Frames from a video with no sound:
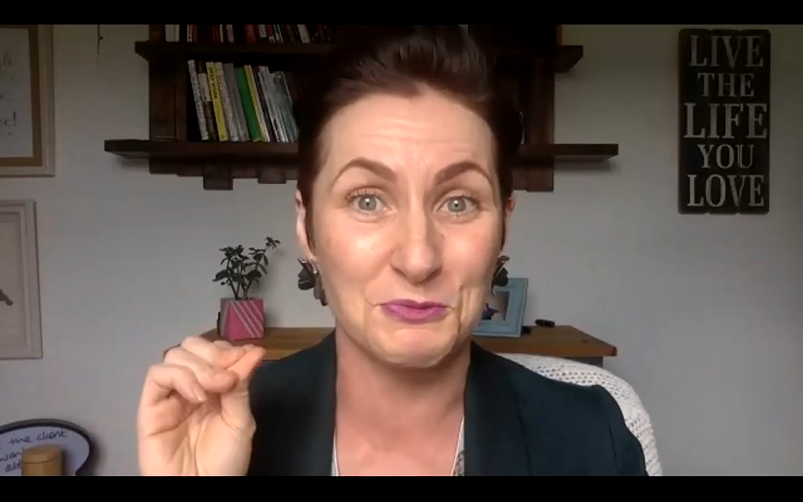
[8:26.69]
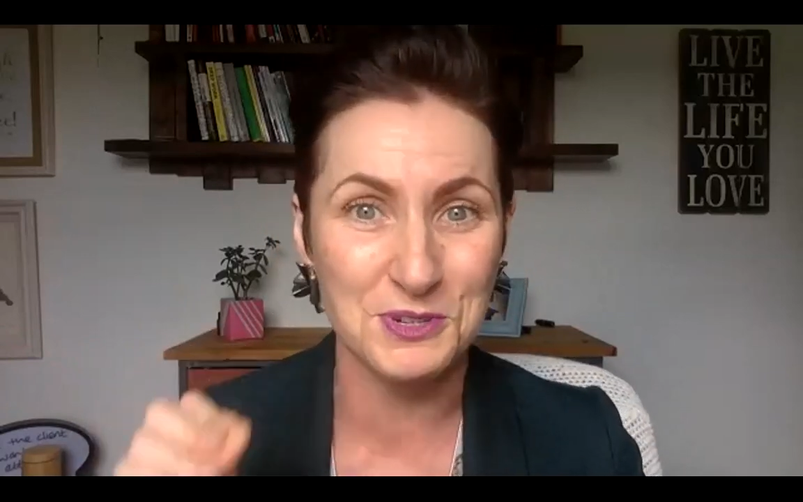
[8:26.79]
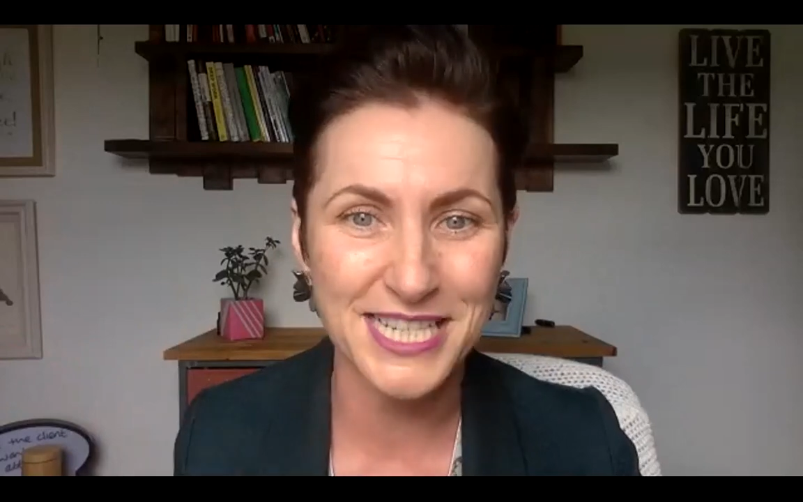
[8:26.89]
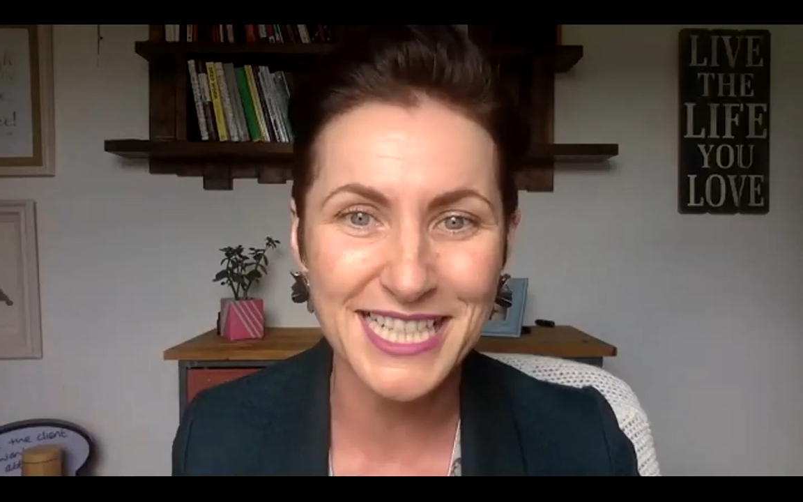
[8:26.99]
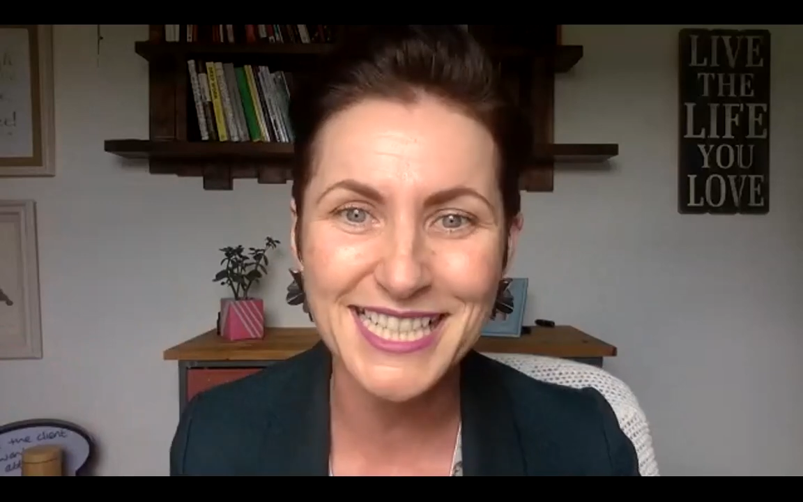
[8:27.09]

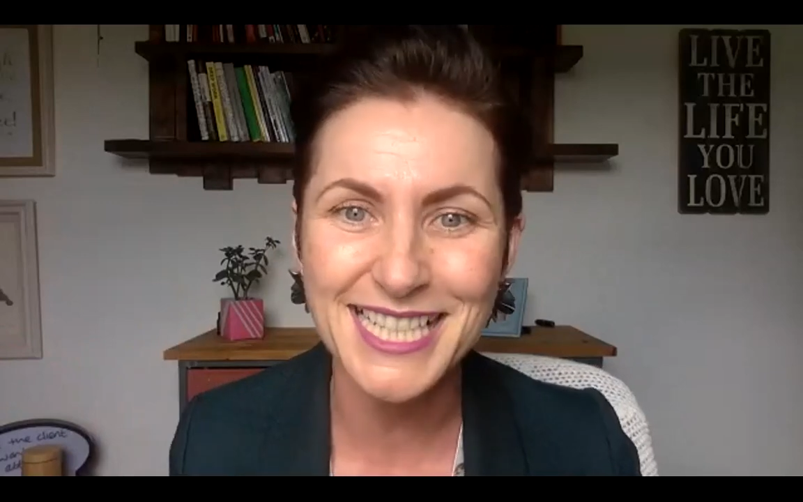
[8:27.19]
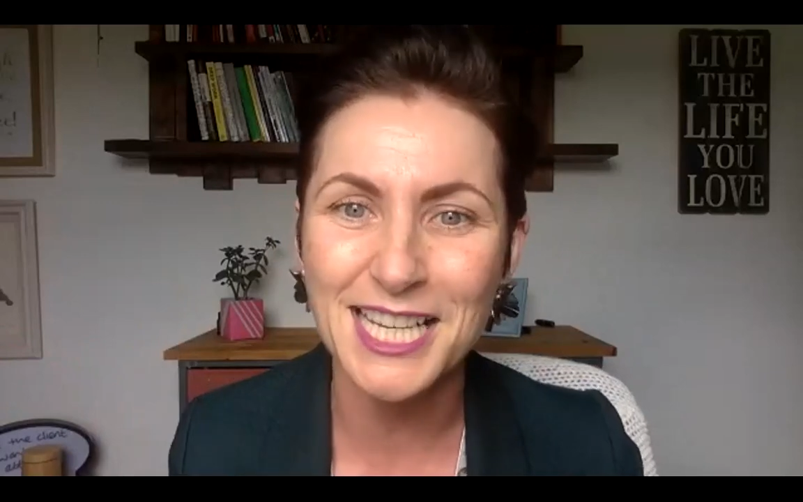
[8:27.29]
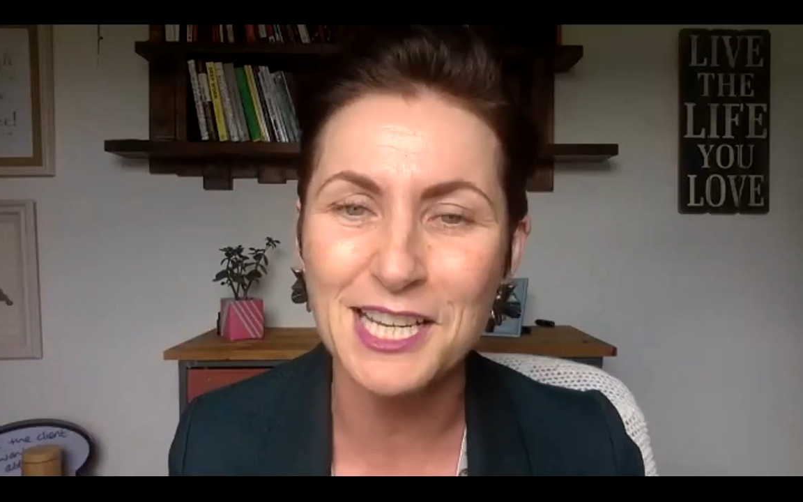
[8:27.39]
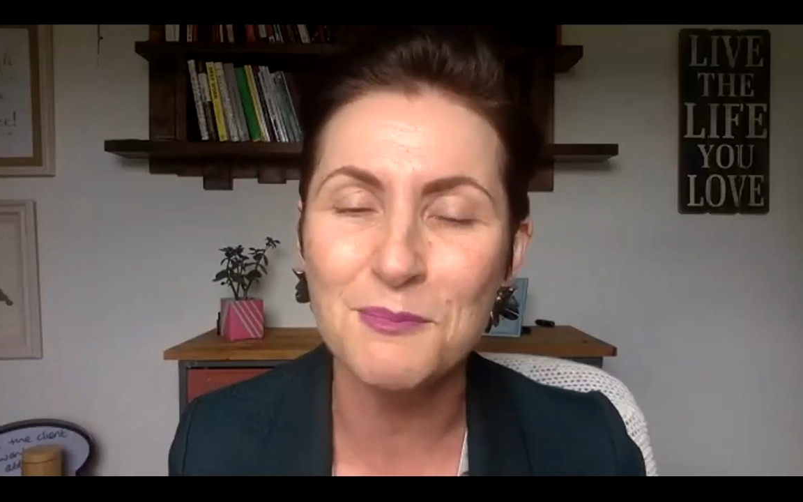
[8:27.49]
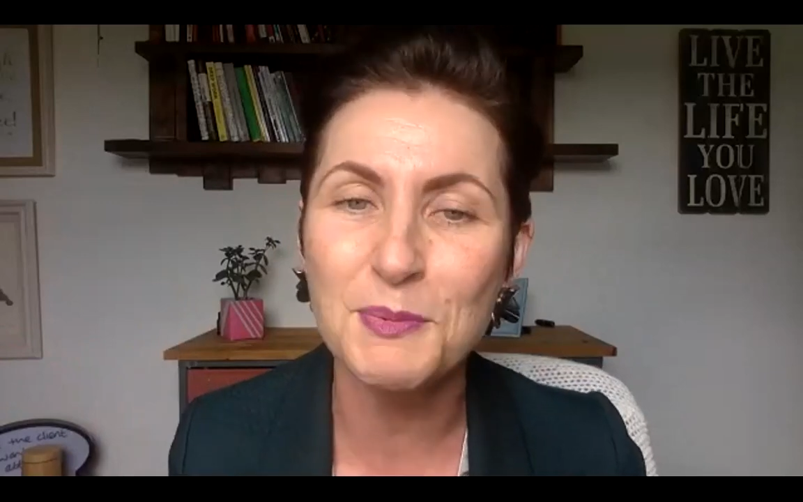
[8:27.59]
really
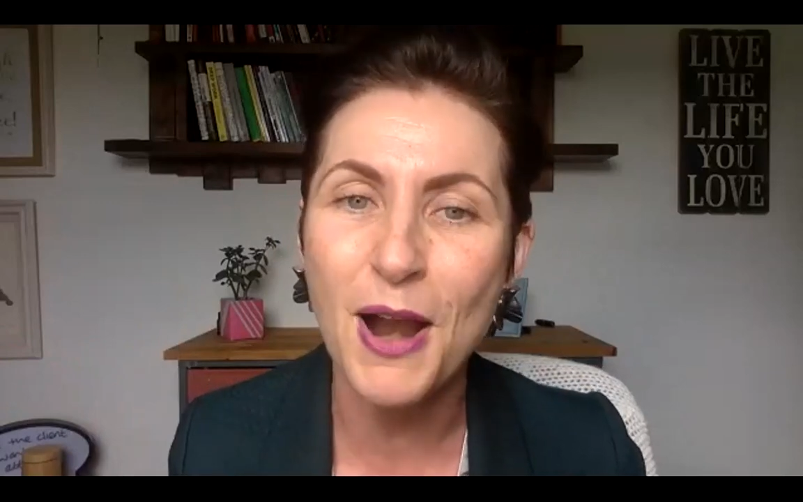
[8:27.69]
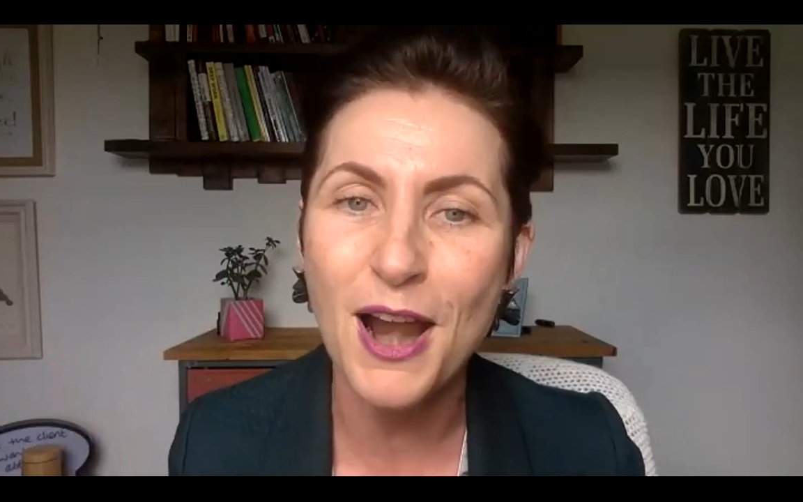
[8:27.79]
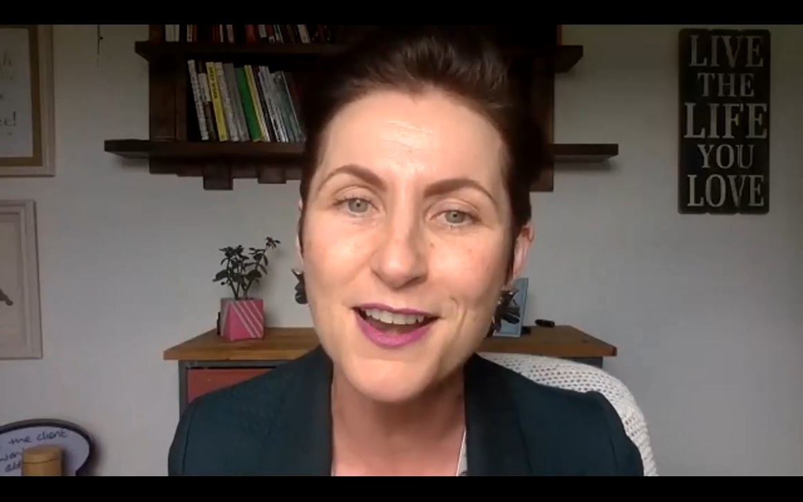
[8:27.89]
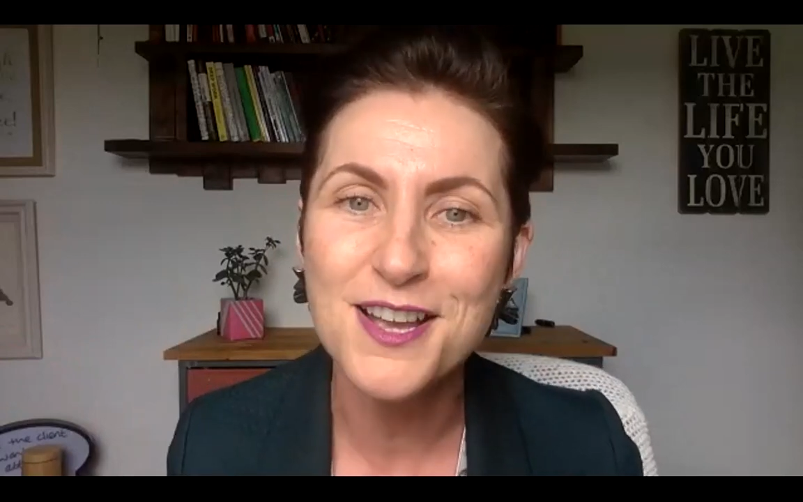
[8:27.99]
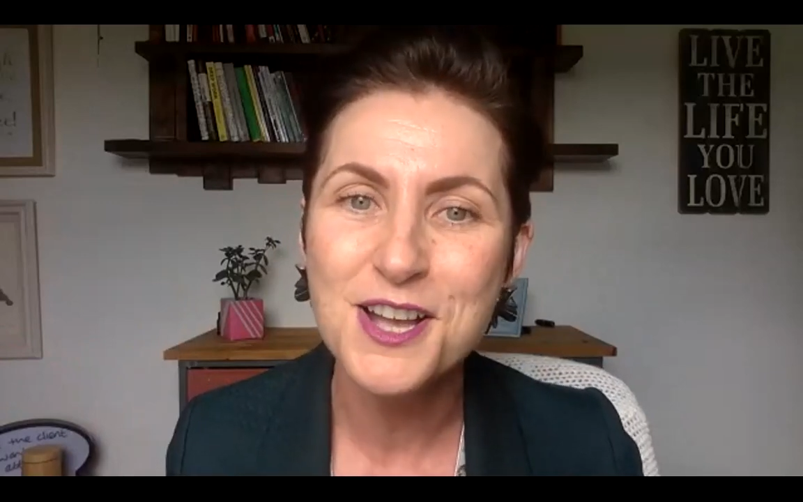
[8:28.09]
setting him apart,